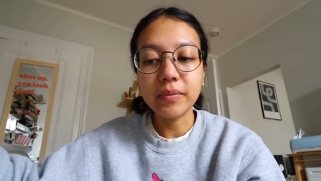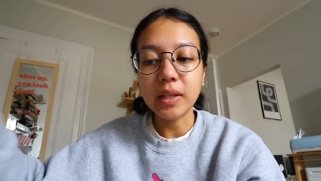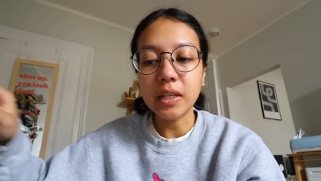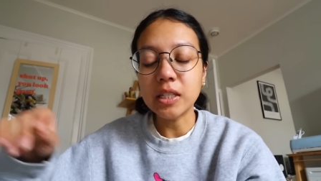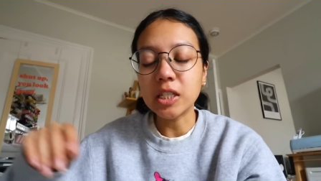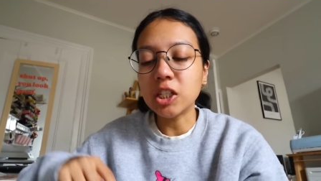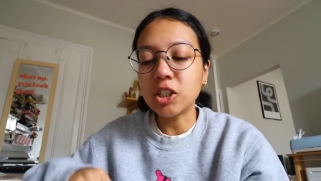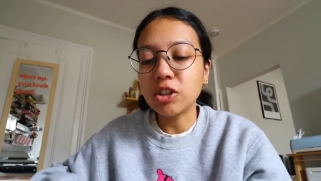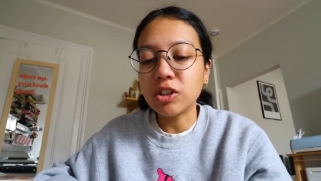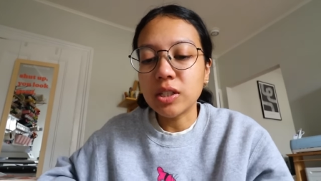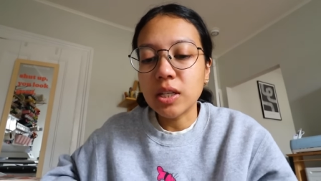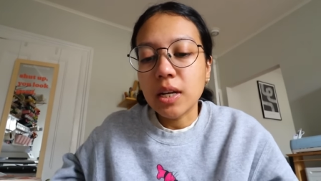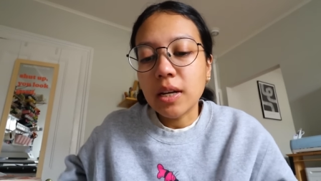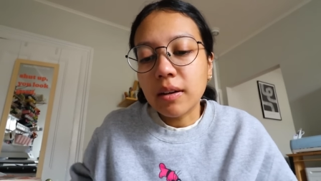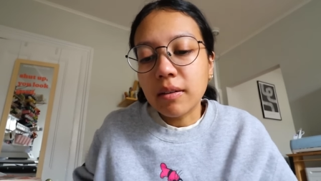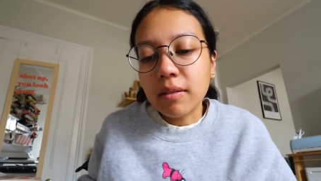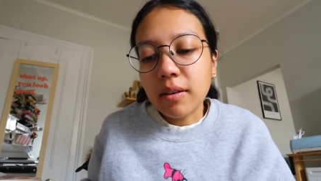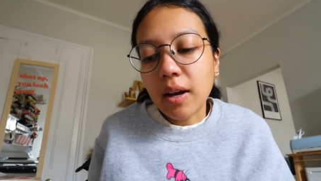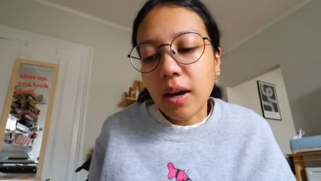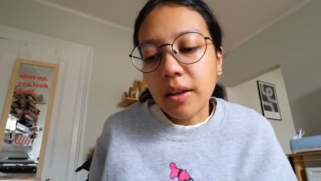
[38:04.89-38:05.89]
It's
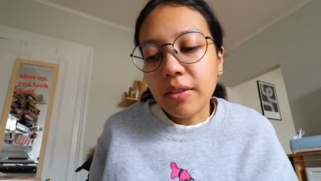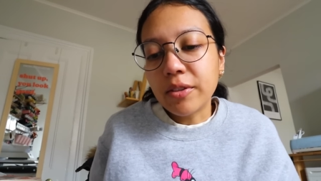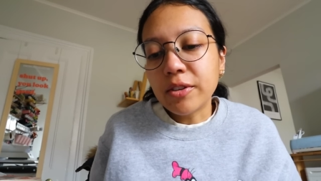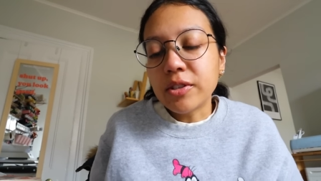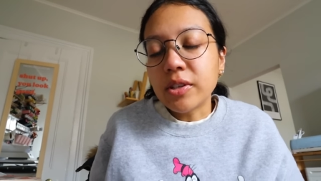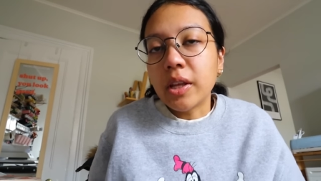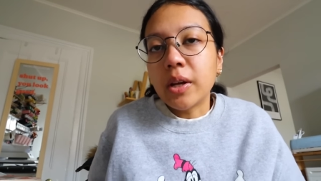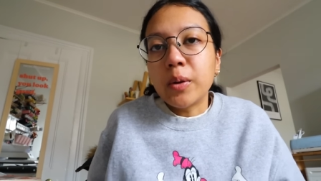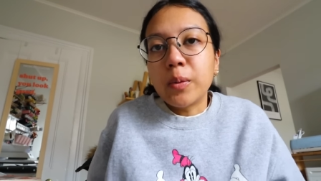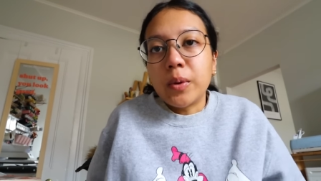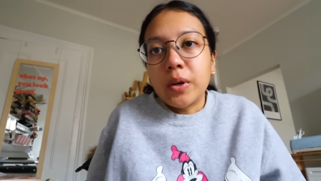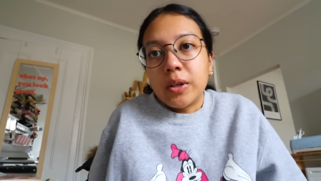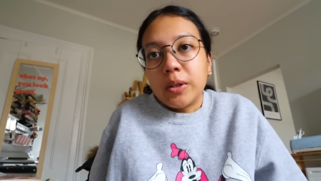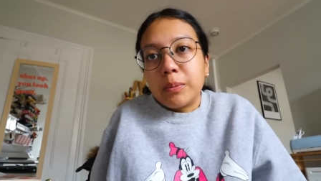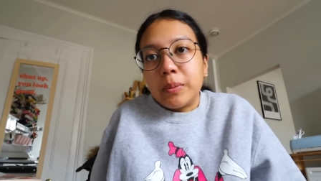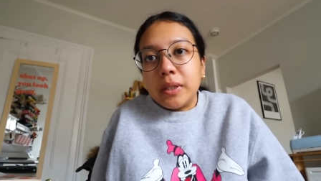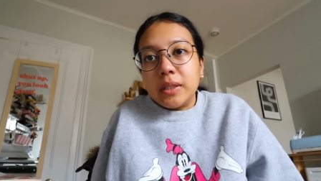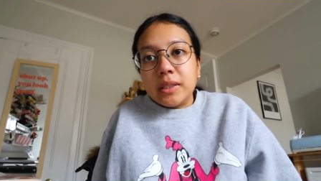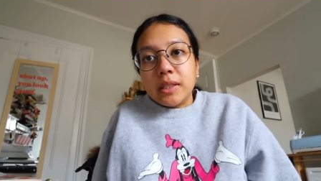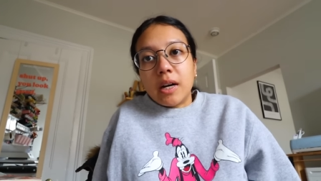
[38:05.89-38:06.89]
interesting. There's a lot of
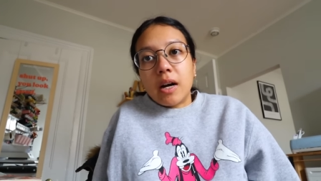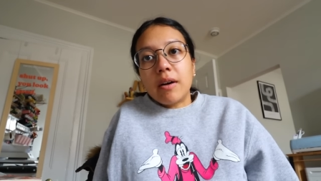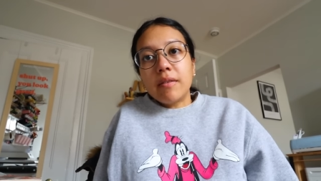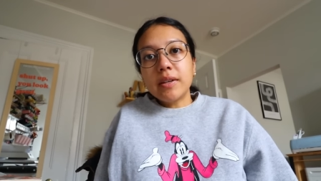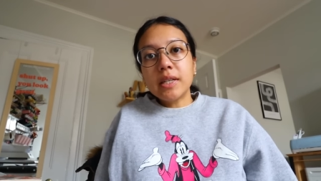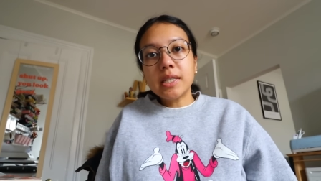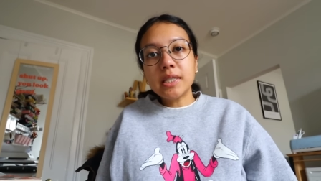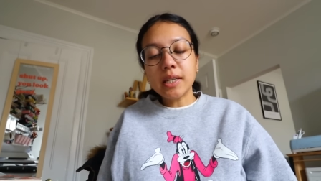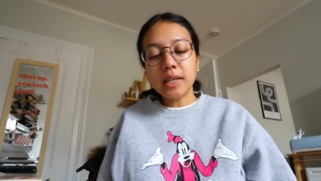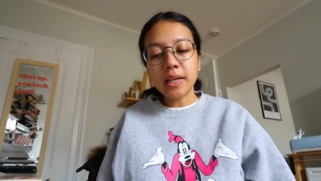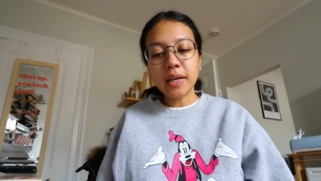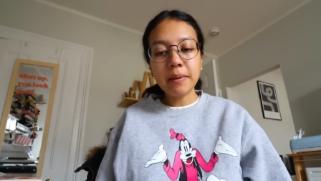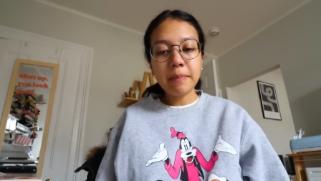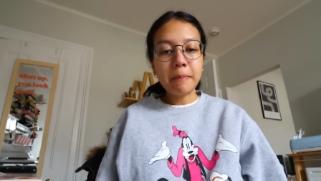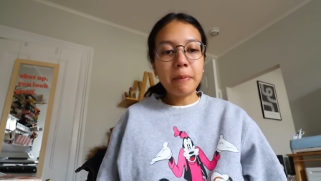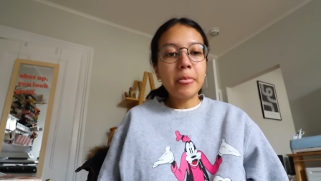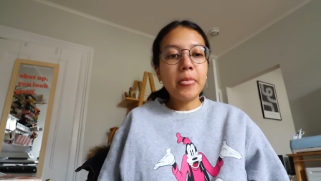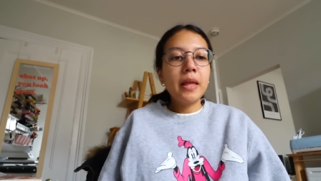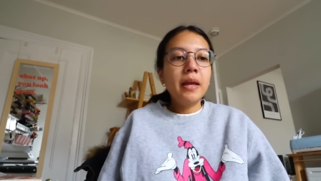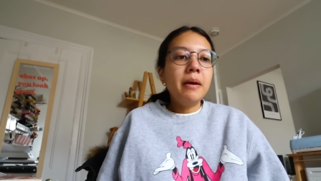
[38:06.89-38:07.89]
world building, obviously,
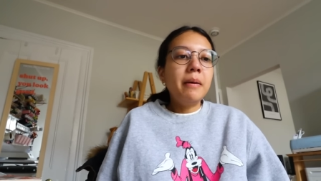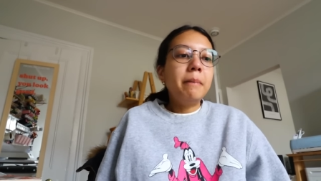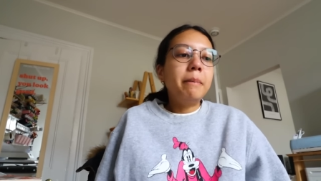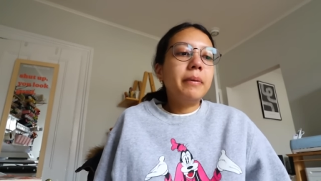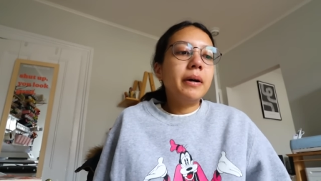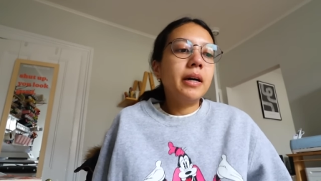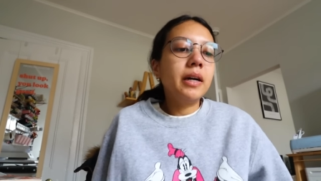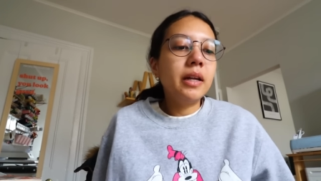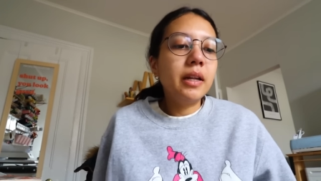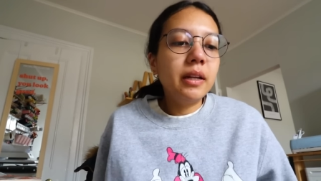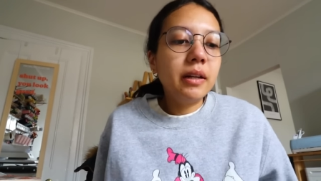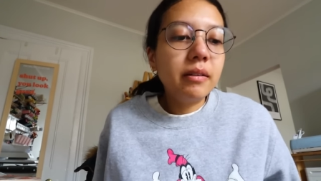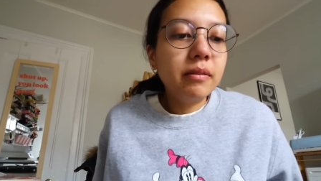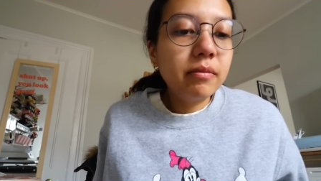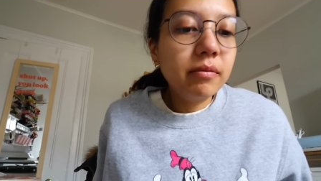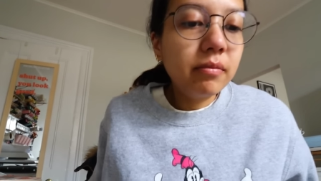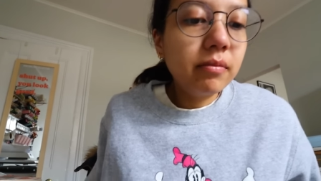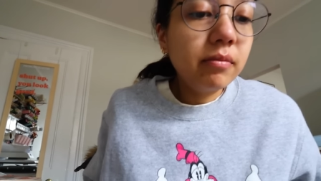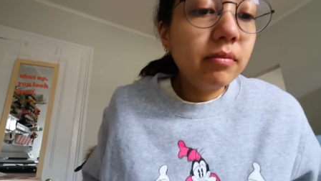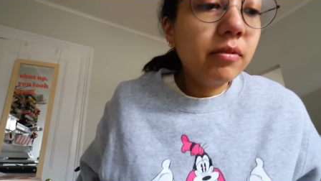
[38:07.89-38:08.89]
but
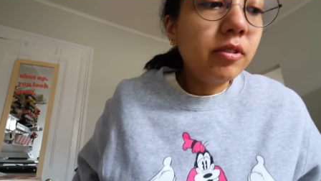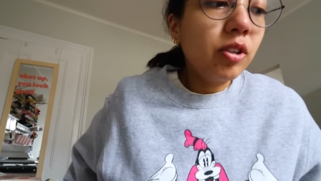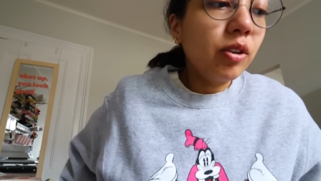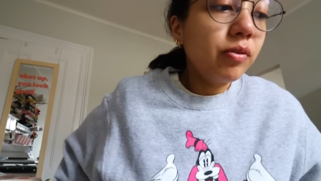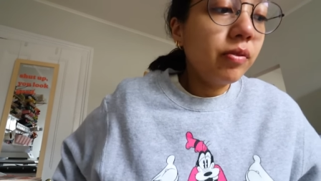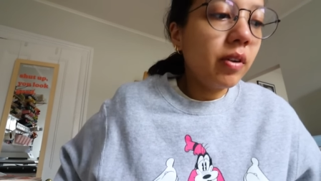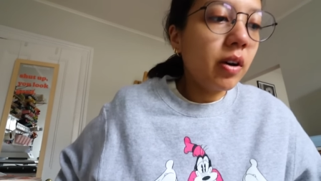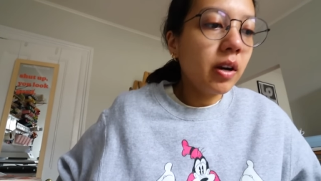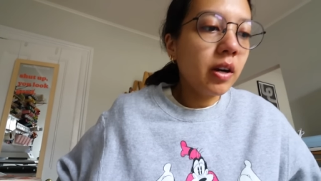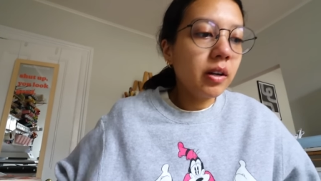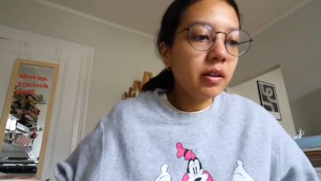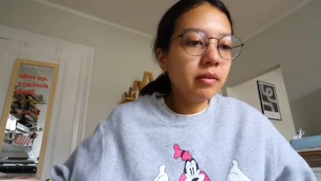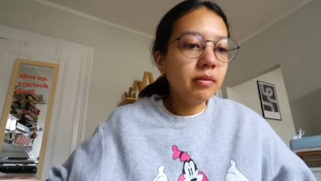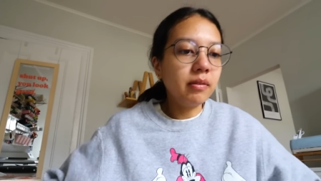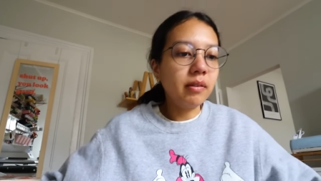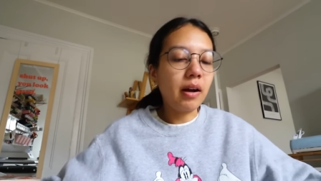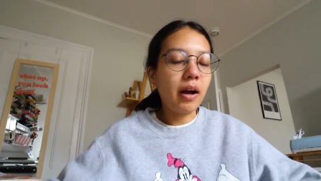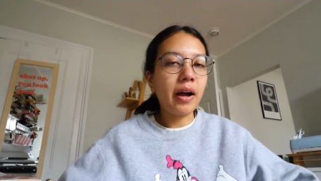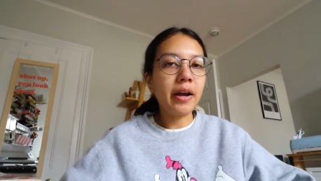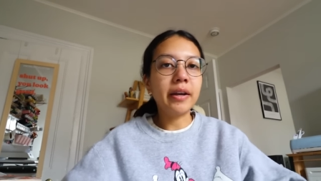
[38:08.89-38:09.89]
so far
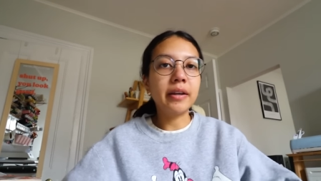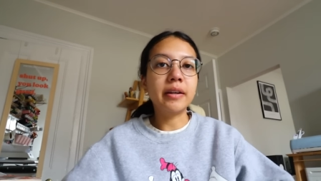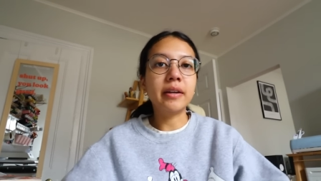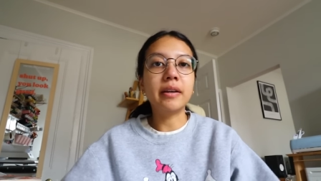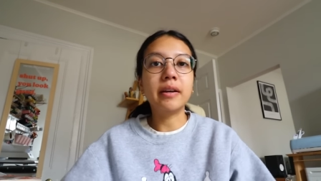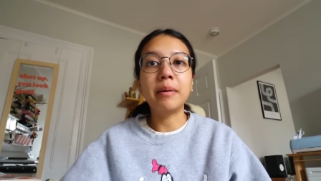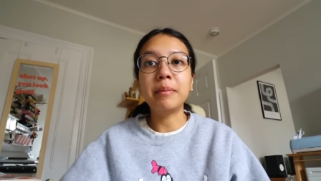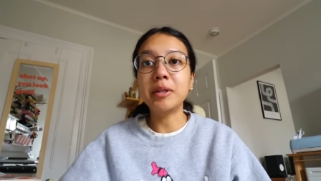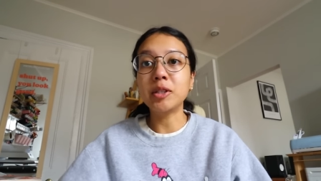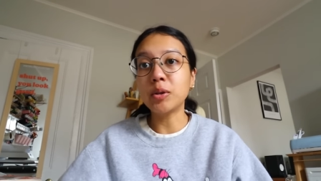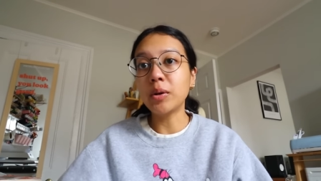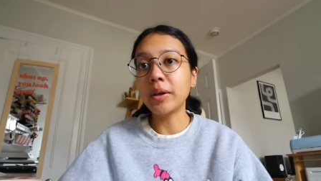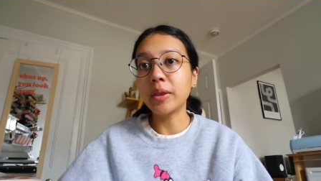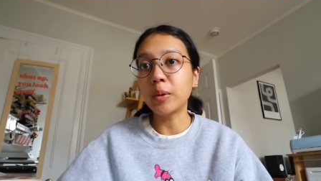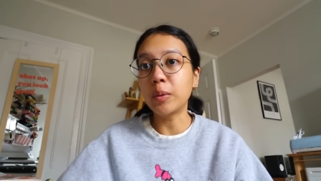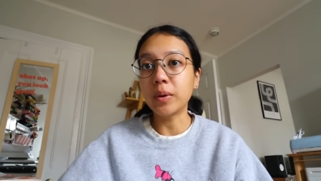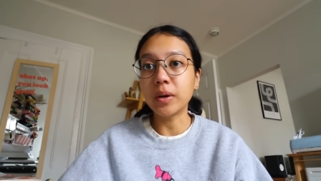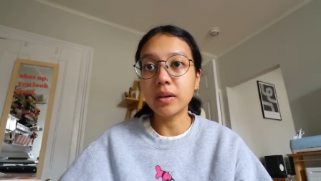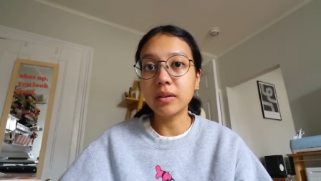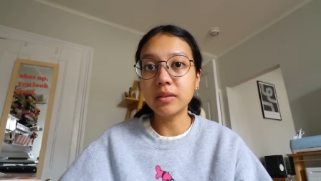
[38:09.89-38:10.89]
I am enjoying
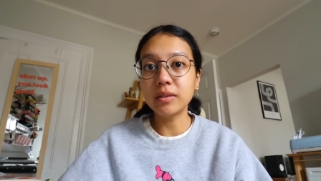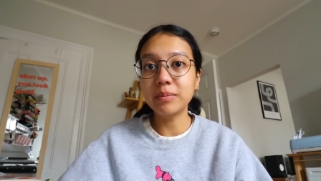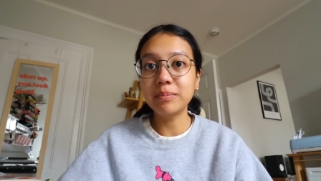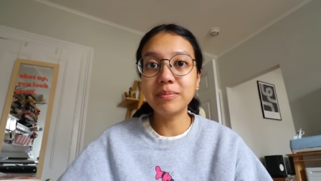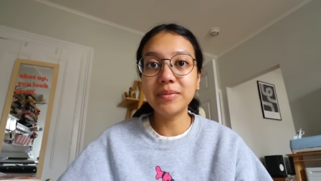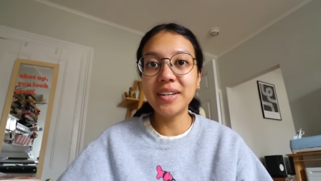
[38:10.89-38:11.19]
the world,